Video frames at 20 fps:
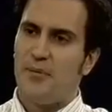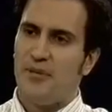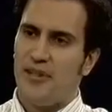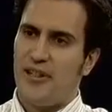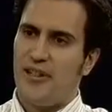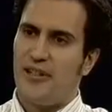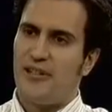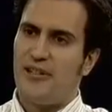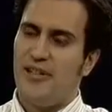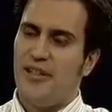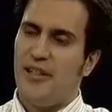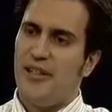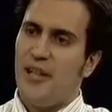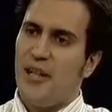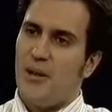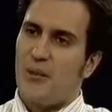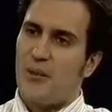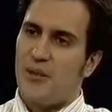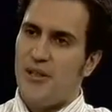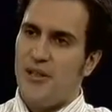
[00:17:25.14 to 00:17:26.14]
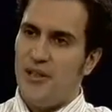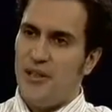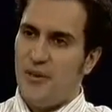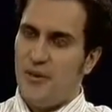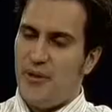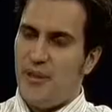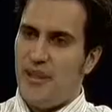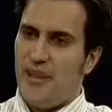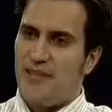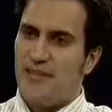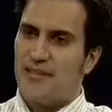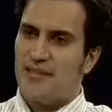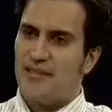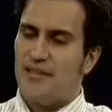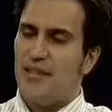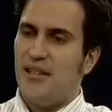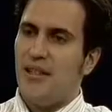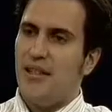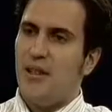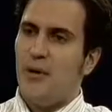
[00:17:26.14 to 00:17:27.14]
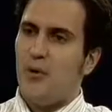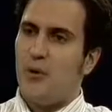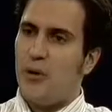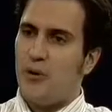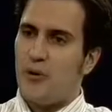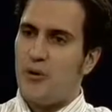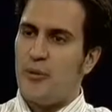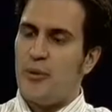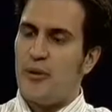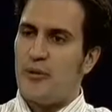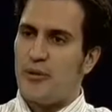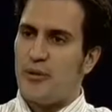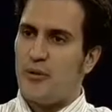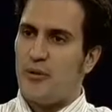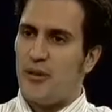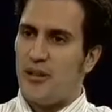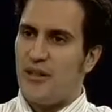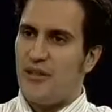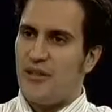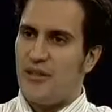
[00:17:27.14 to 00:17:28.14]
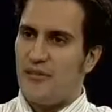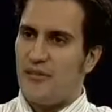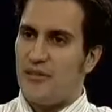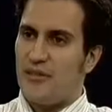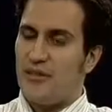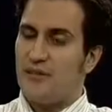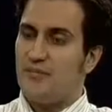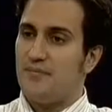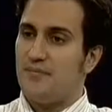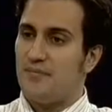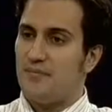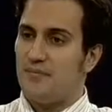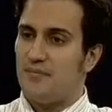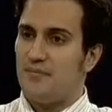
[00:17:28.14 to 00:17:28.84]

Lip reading: power plant were in the U.S., what would be required of it?